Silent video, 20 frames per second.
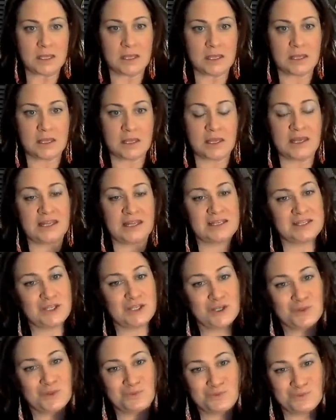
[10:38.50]
in its
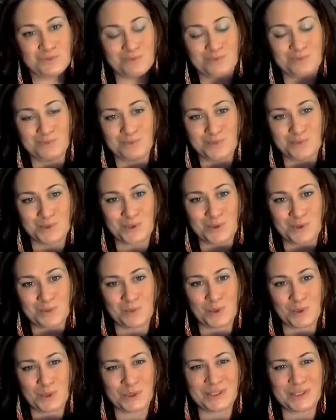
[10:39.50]
sort of
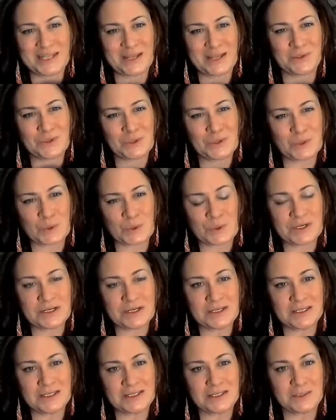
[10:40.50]
boiled down
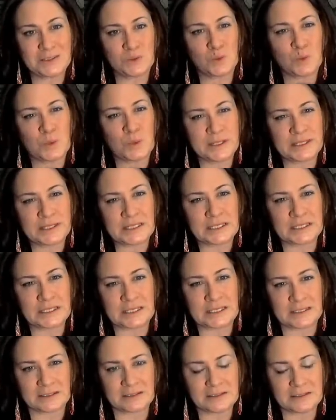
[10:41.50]
source, is
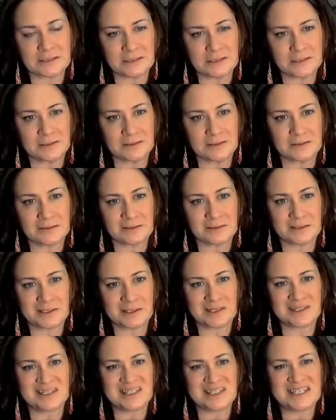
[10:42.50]
willingness,
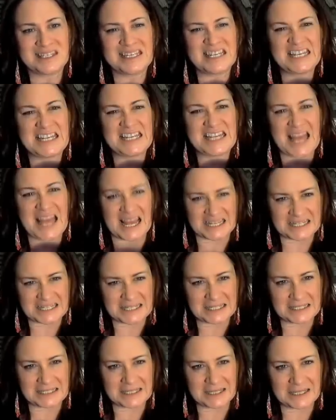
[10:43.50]
is
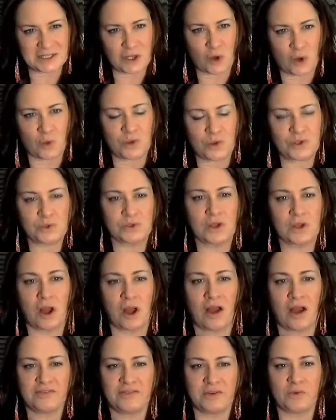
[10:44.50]
yes. It's always
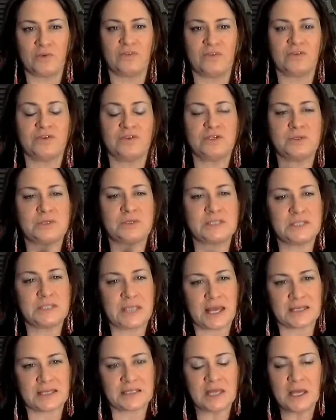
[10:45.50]
often referred to as
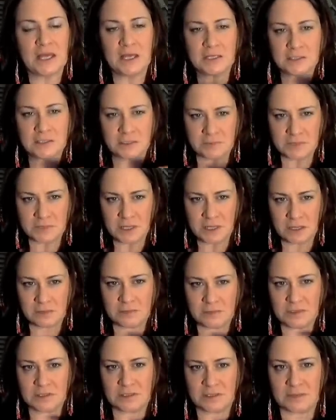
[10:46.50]
yes.
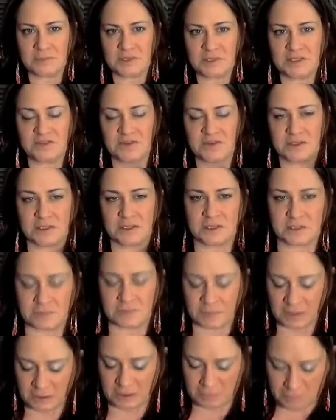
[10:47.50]
Sometimes acceptance feels like some
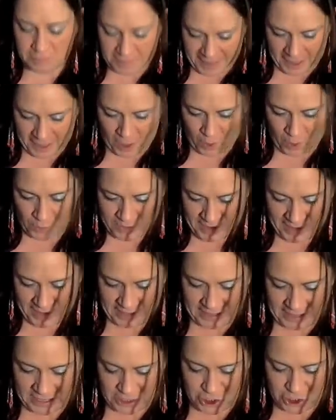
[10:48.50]
kind of bowed
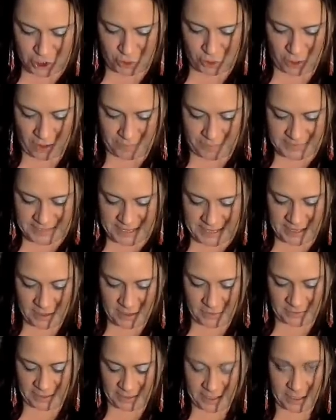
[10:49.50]
head, drop
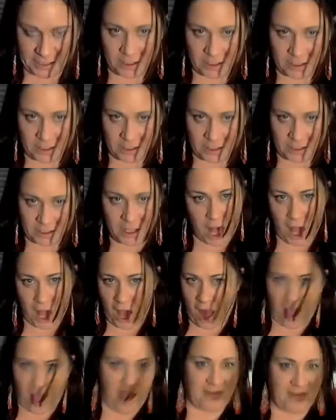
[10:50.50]
down, like I
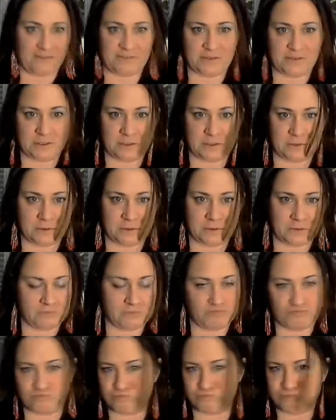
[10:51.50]
have to
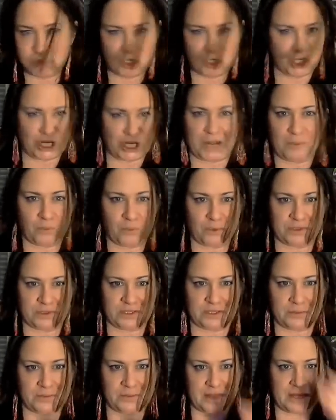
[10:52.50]
put up with
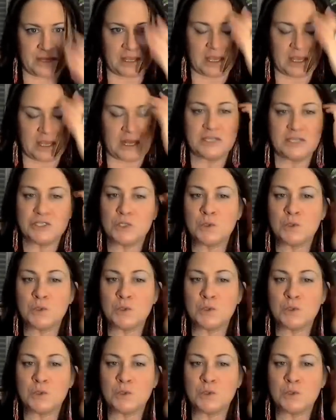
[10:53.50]
something. And I'm